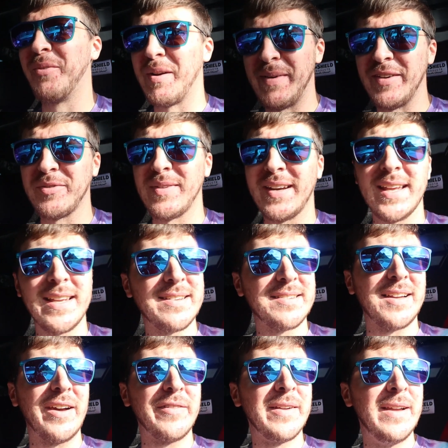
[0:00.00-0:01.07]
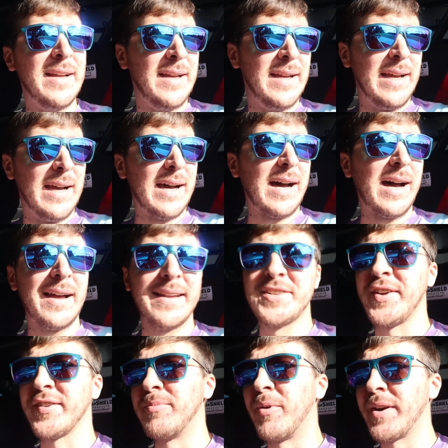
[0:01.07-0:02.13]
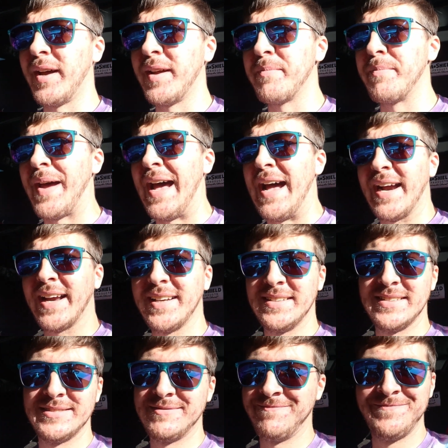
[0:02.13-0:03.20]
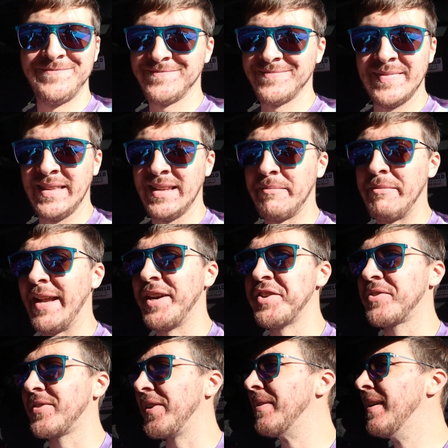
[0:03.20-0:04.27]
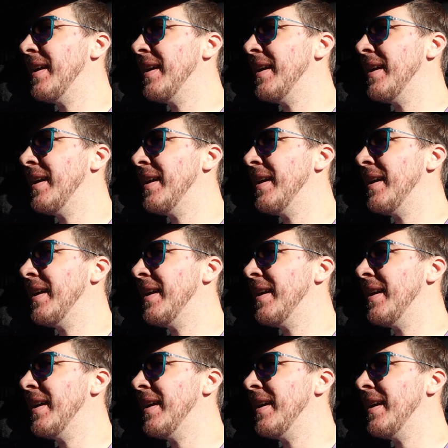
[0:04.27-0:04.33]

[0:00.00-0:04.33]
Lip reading: don't wanna mess with any of that stuff. It's just more to unpack. I'm not interested.